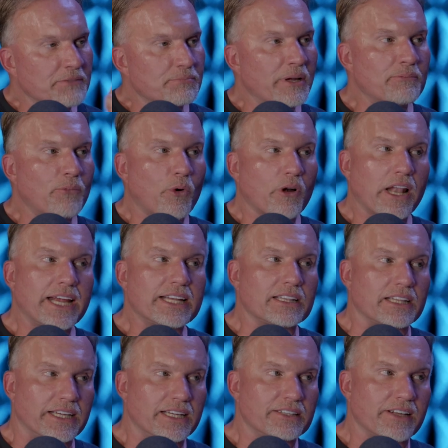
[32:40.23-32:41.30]
It's been more
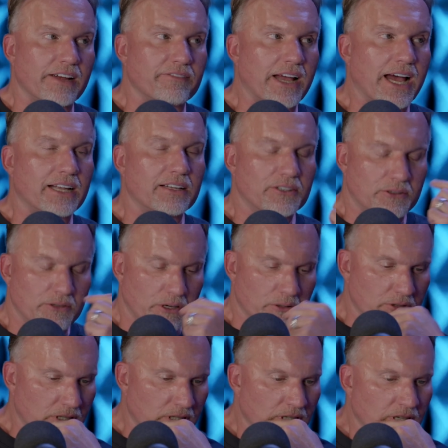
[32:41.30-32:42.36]
lately I've gotten a little
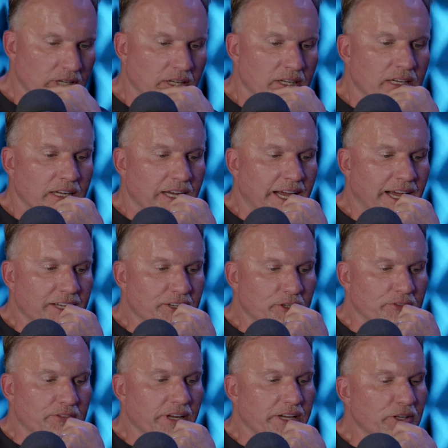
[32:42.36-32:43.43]
older. And
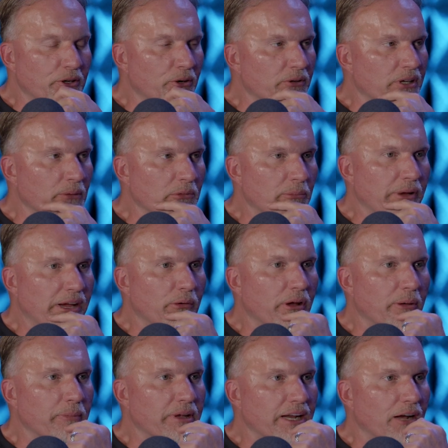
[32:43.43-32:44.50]
you'll say, you gonna come to bed
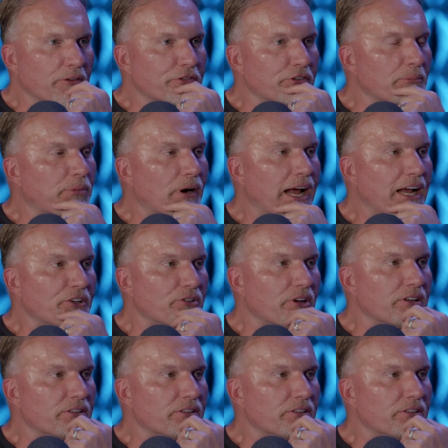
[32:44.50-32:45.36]
with me? And I'll surprise you.